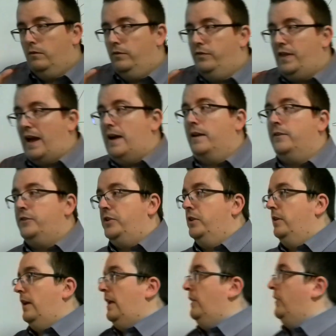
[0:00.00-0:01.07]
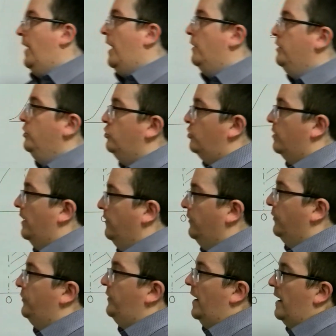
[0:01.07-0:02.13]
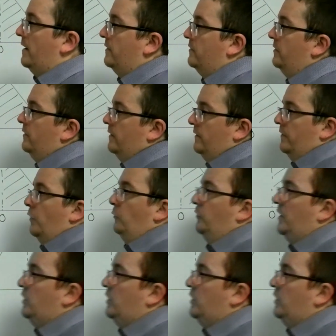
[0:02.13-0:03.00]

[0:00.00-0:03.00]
that is how you should understand those